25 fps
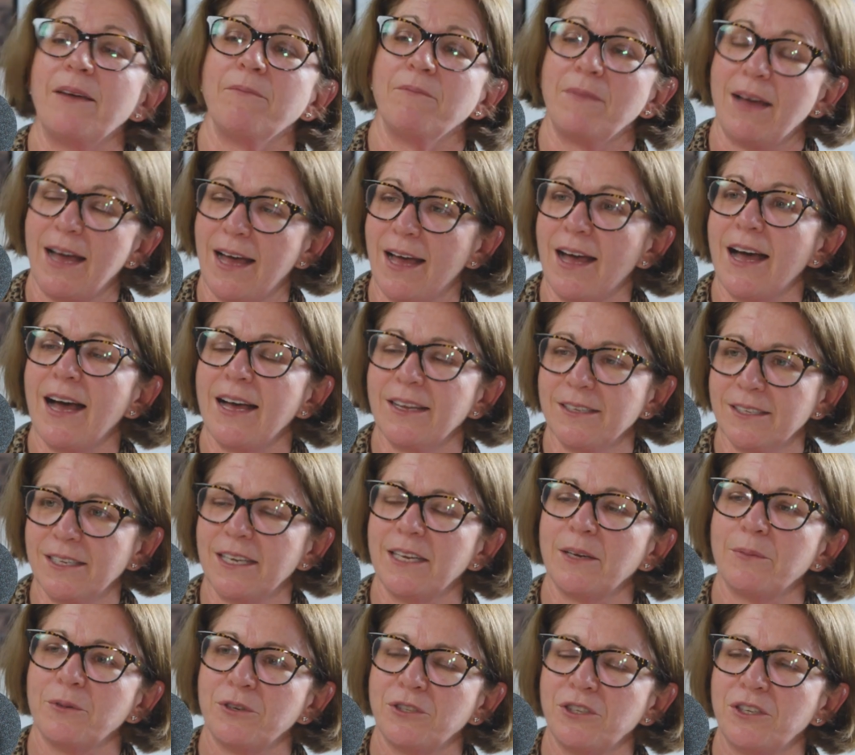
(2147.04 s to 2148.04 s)

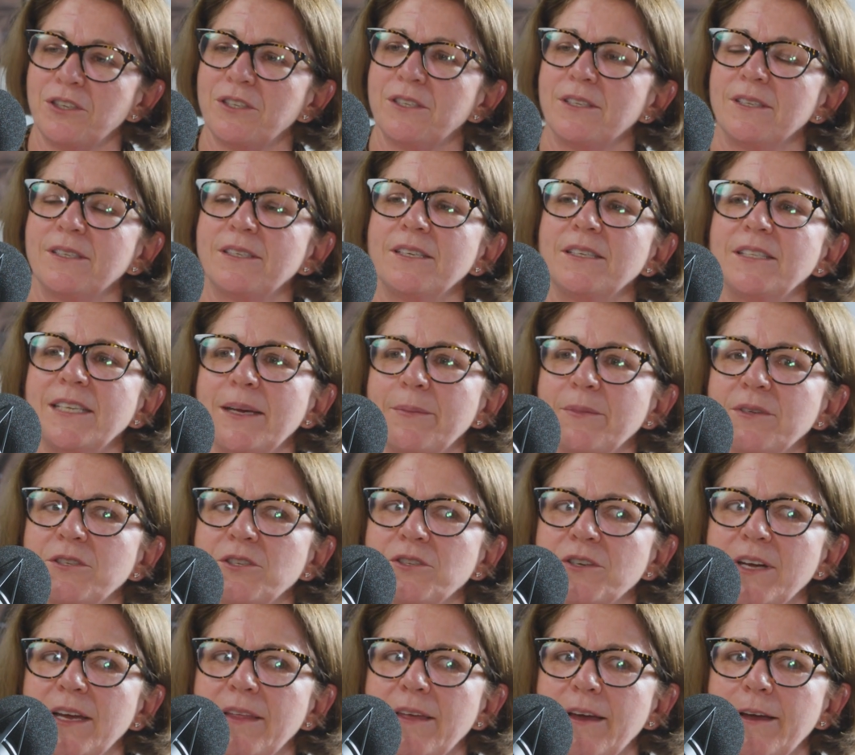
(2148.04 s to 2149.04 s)
asking producers to
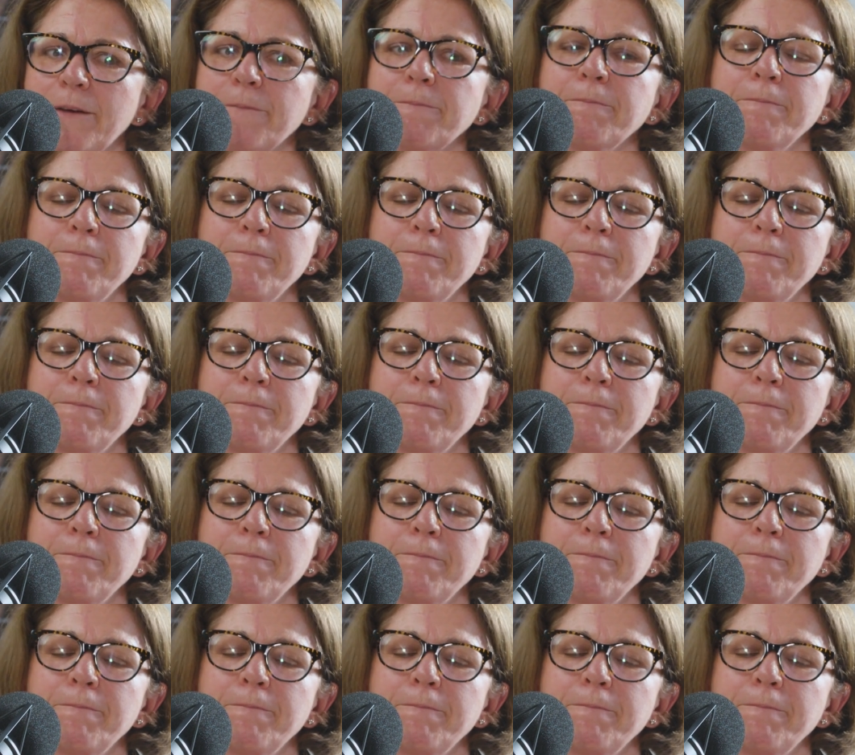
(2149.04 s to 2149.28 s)
demonstrate that.